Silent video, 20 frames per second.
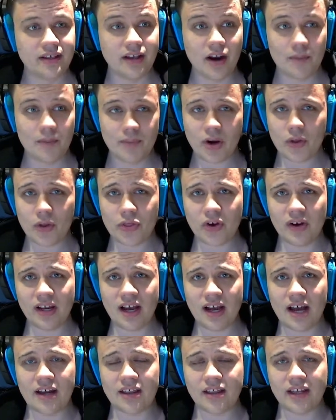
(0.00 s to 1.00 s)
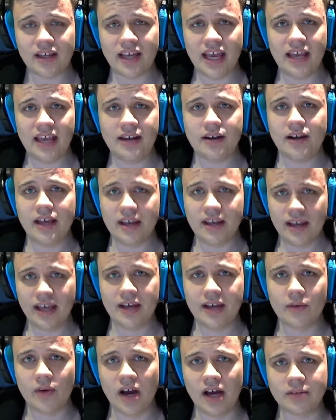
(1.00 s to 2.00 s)
both early on in the lane and
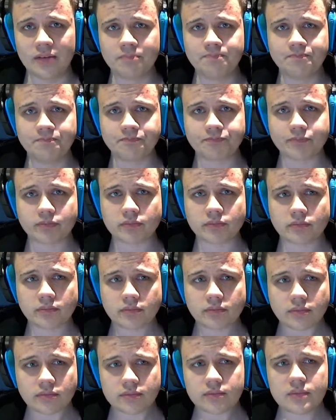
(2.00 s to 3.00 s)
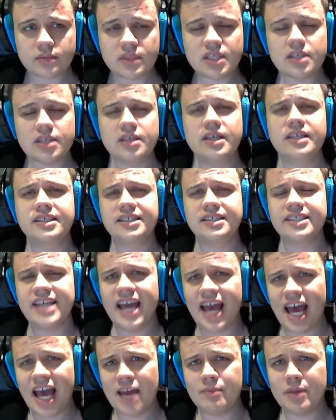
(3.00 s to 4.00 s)
later on. It
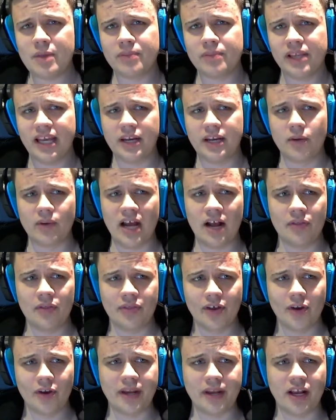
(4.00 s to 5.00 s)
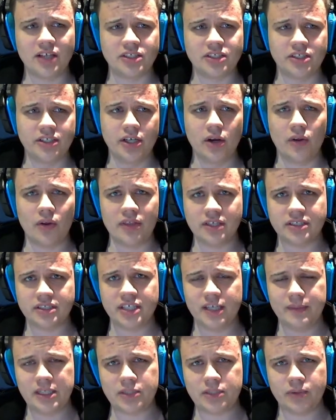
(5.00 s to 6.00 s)
can be played around though, because you know there's going
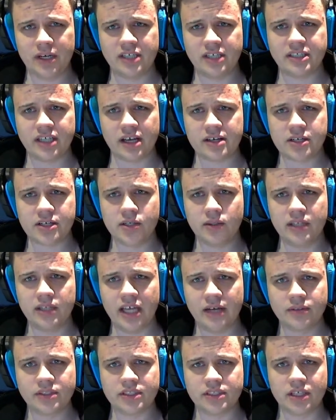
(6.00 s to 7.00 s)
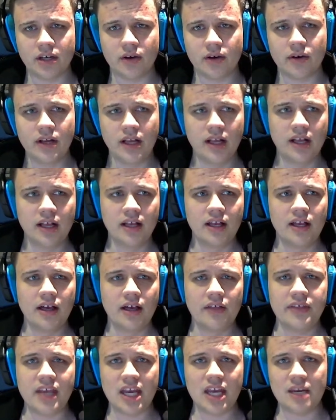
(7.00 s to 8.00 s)
to be a 20-second cooldown, so
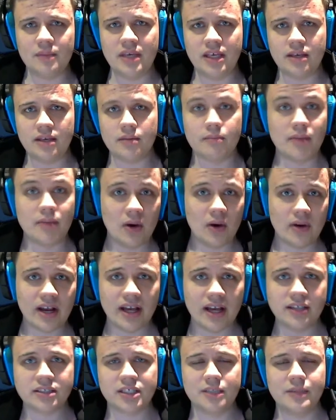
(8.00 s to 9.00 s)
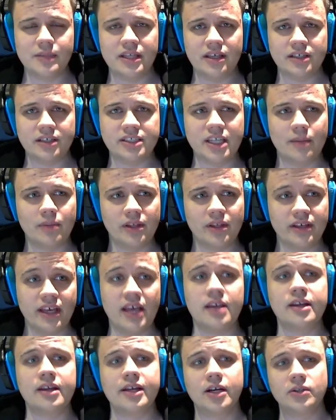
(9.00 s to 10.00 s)
the enemy, Maokai, is going to be the example
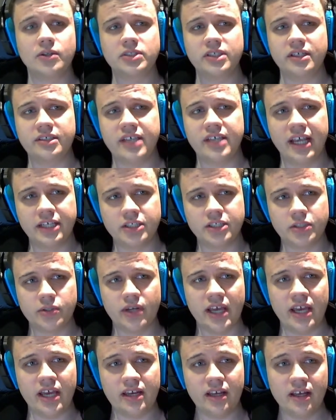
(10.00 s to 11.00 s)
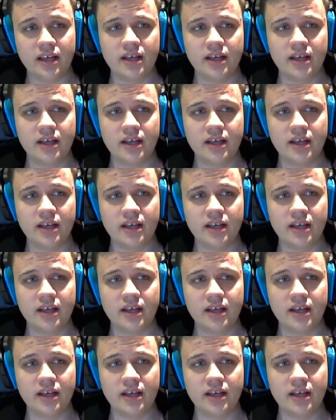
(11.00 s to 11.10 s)
again, goes in and takes a trade,